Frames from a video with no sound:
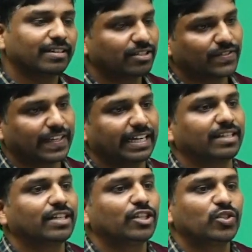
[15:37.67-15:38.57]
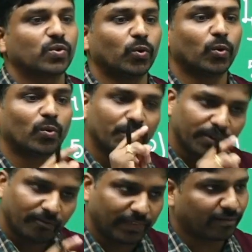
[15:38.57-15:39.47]
site. So
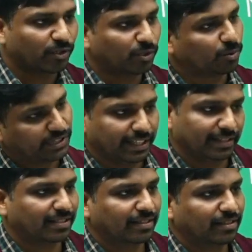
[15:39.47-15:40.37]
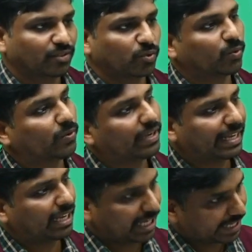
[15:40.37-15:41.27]
we have to do this. So
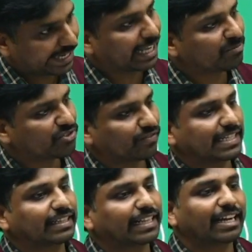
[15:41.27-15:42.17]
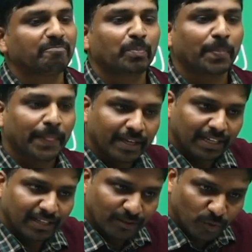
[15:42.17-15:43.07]
again, I am stressing that
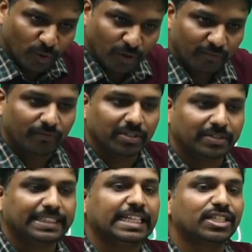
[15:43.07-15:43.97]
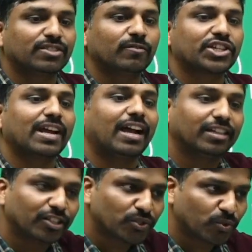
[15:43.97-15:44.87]
the things which
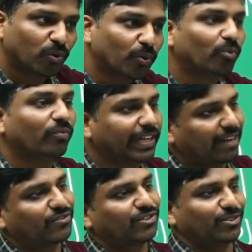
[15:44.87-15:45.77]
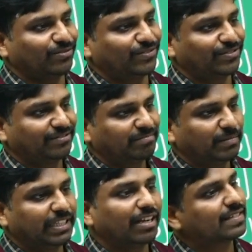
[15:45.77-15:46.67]
others don't do, we have to do,
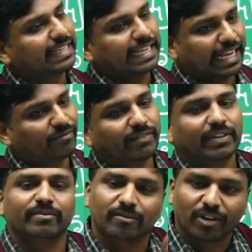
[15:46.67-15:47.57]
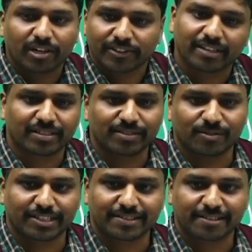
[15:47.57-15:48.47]
because everyone will follow regular
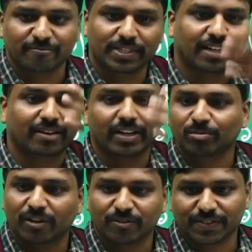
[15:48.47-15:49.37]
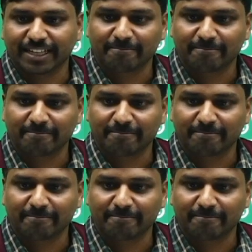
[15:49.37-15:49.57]
sources which are available outside.